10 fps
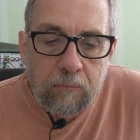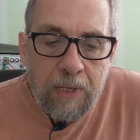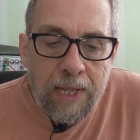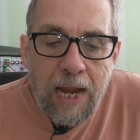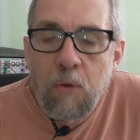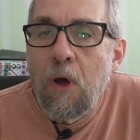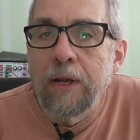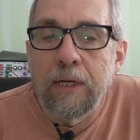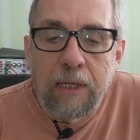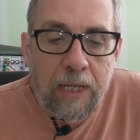and I
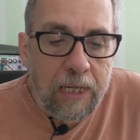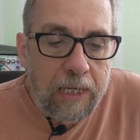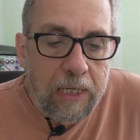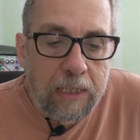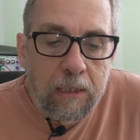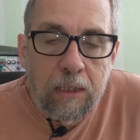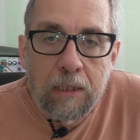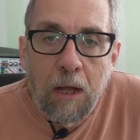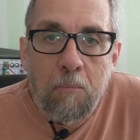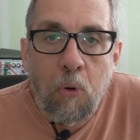wanted
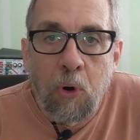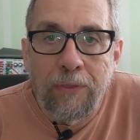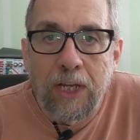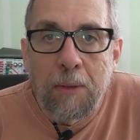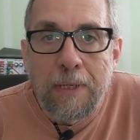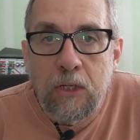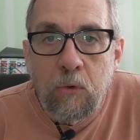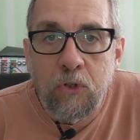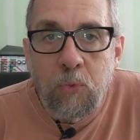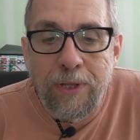a board that could be
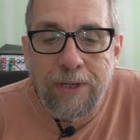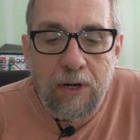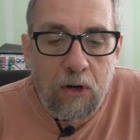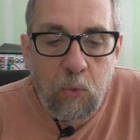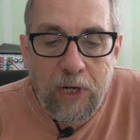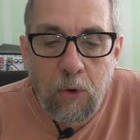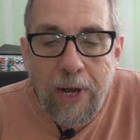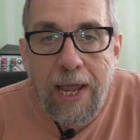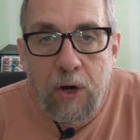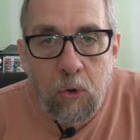used with an Arduino
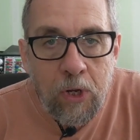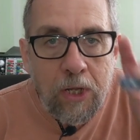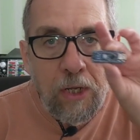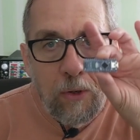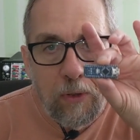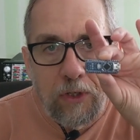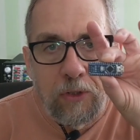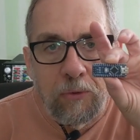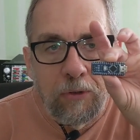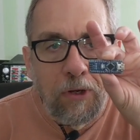Nano, which
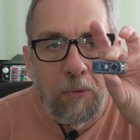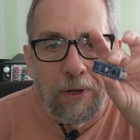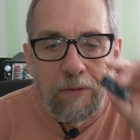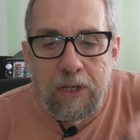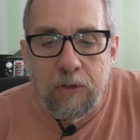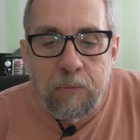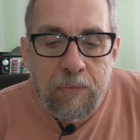is one of these.